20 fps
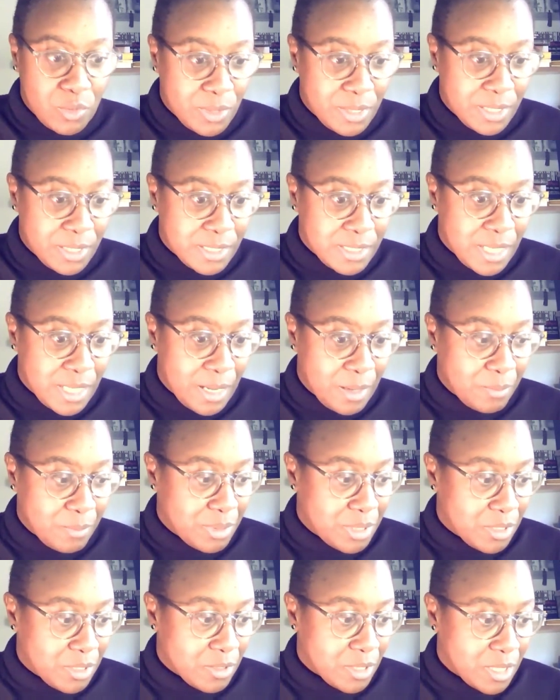during this time
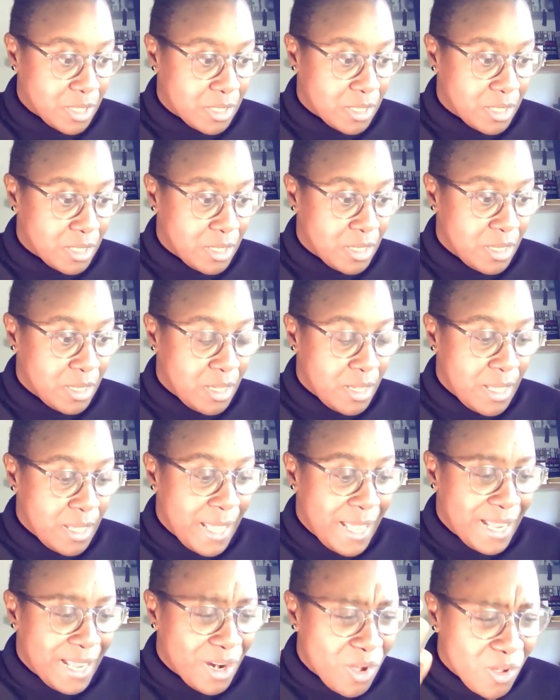period.
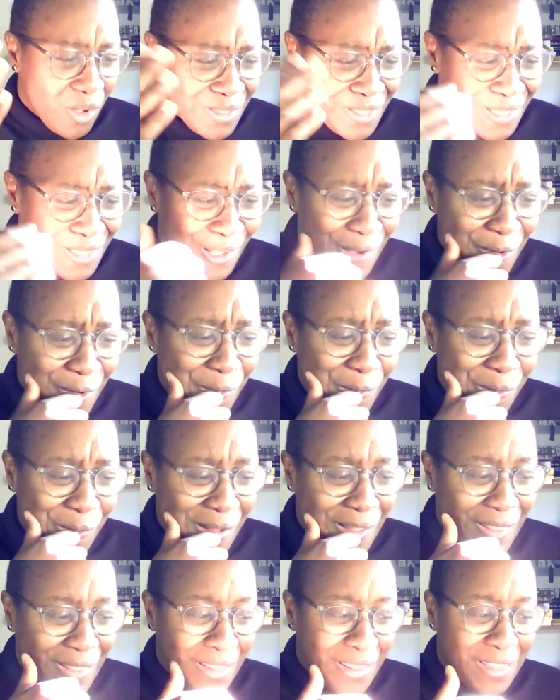And also,
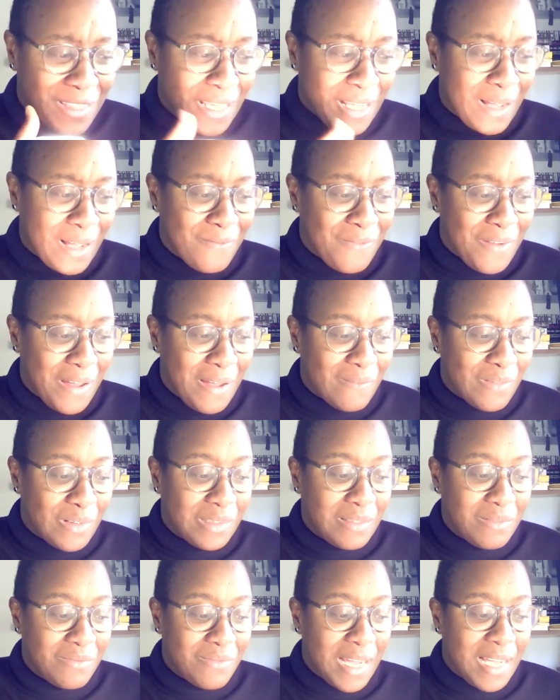the thing I find
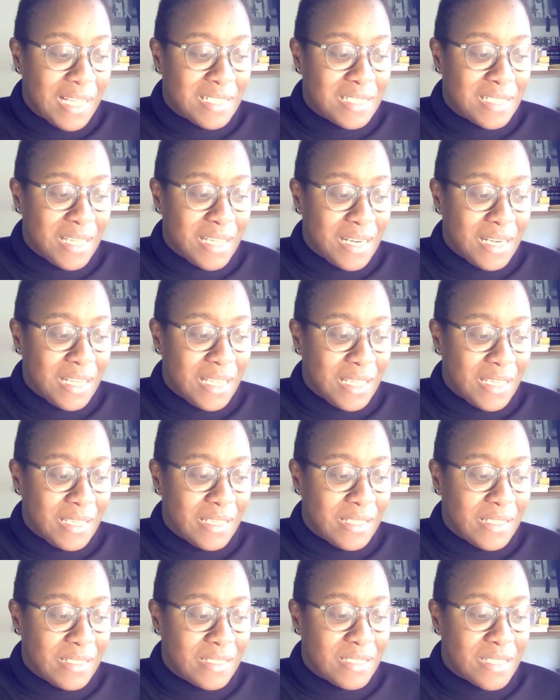really fascinating
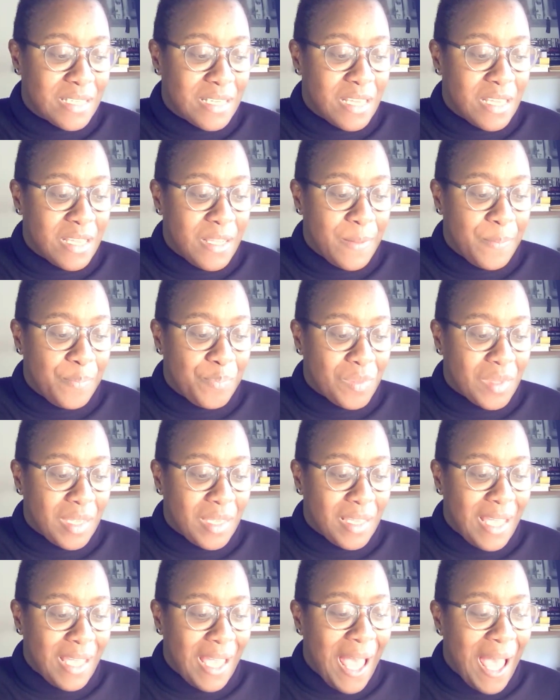is
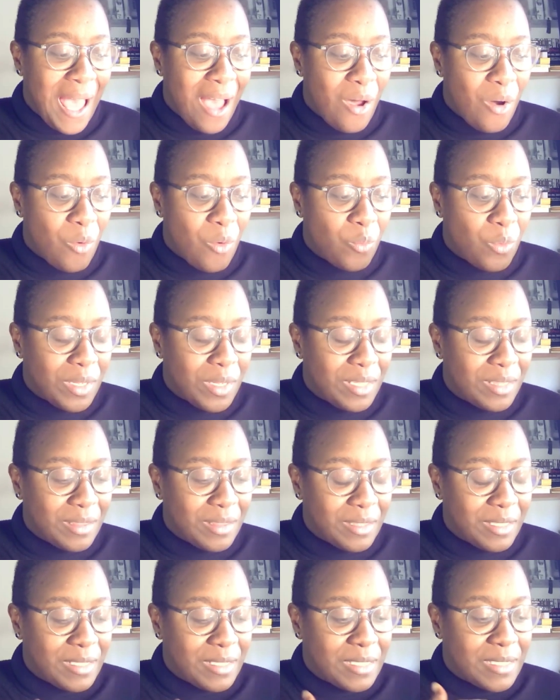how
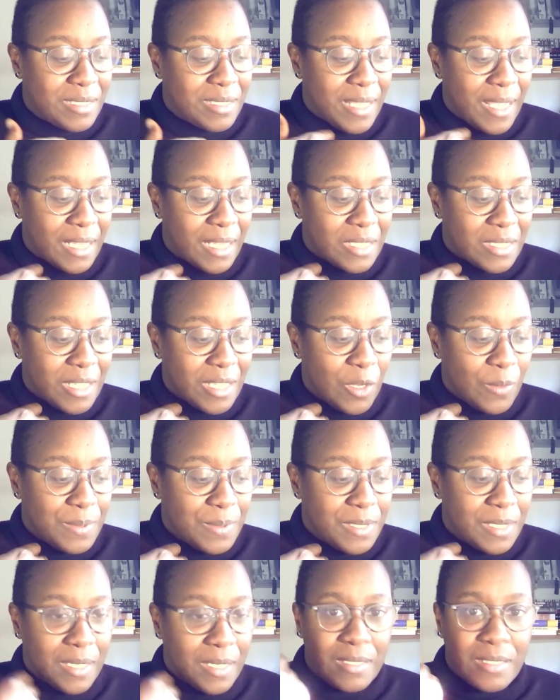this text
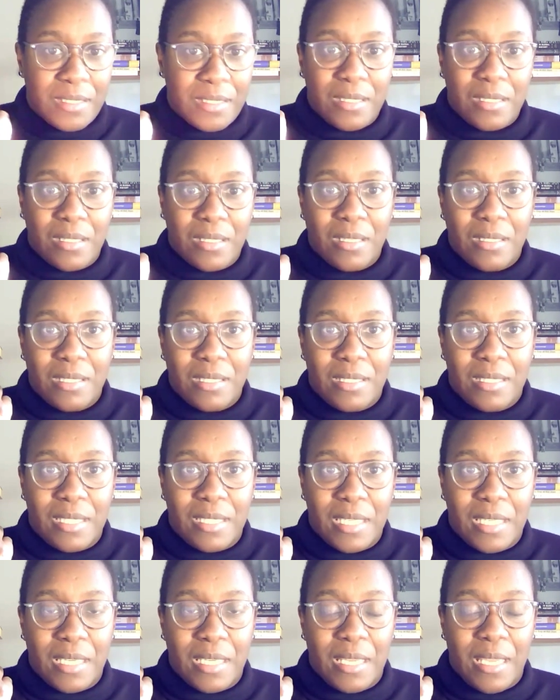helps us to
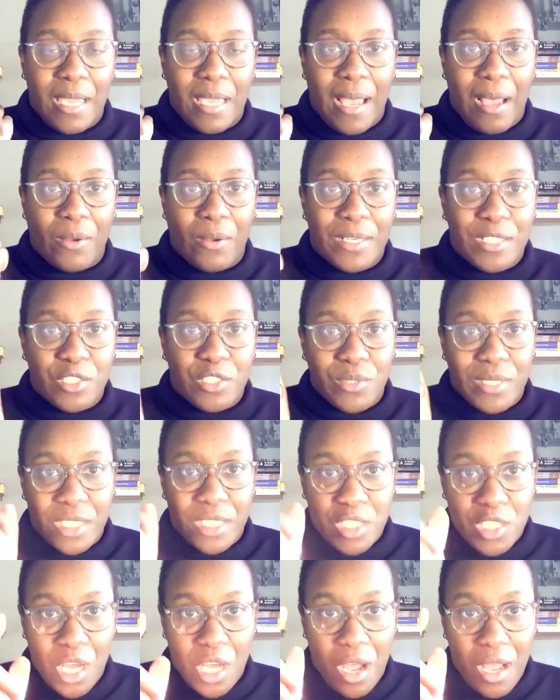see how history
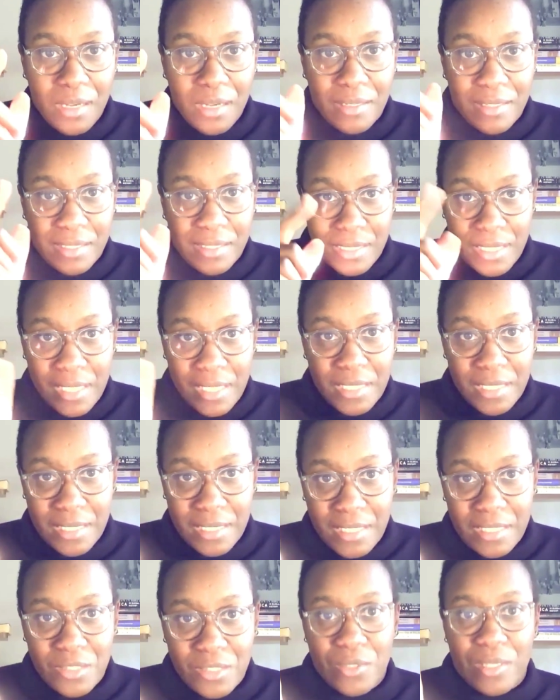is taught. It teaches
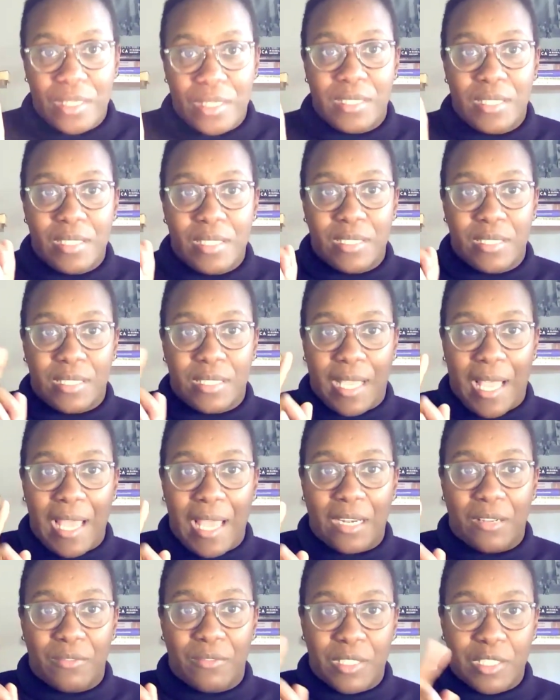history, it teaches a
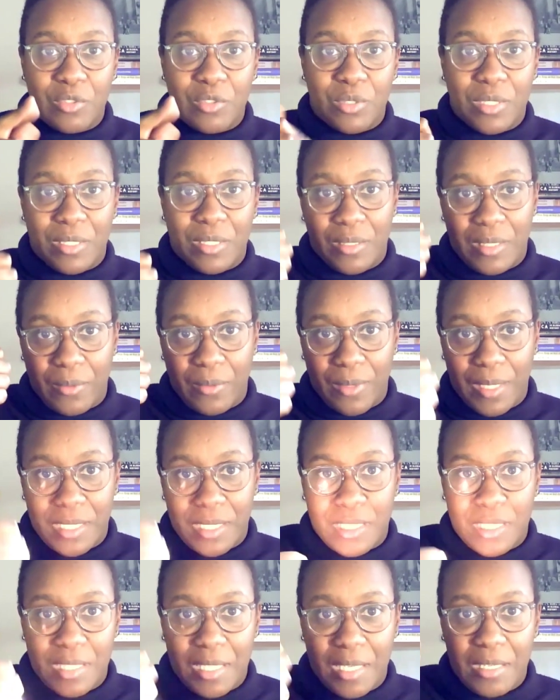kind of history that
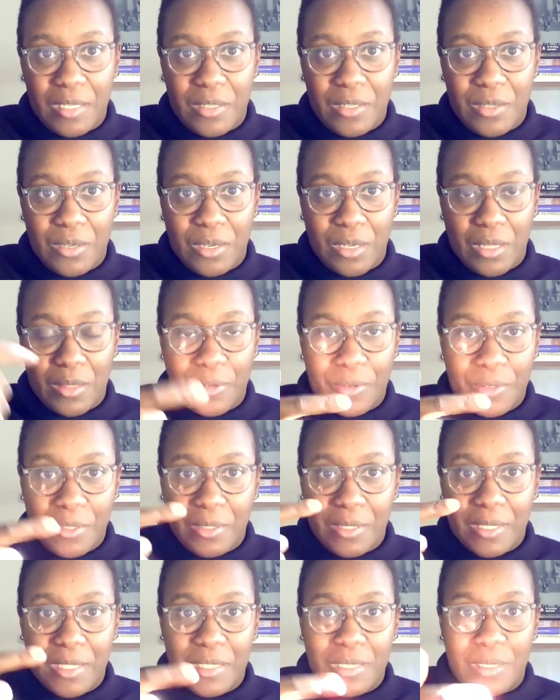relates to gender,
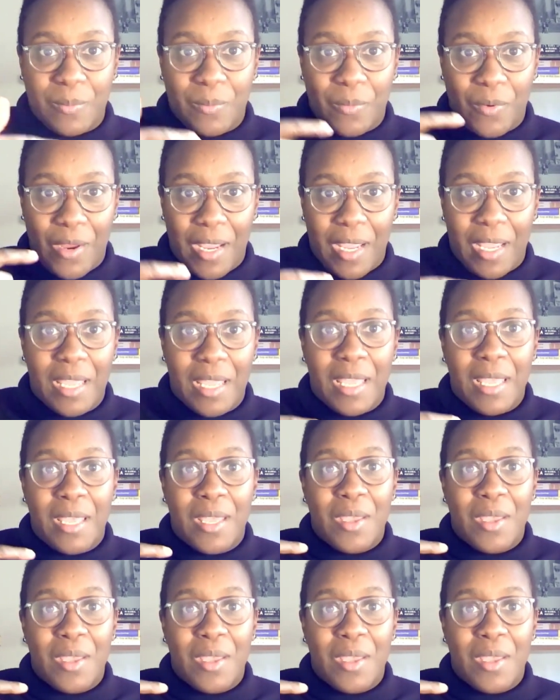colonialism, right?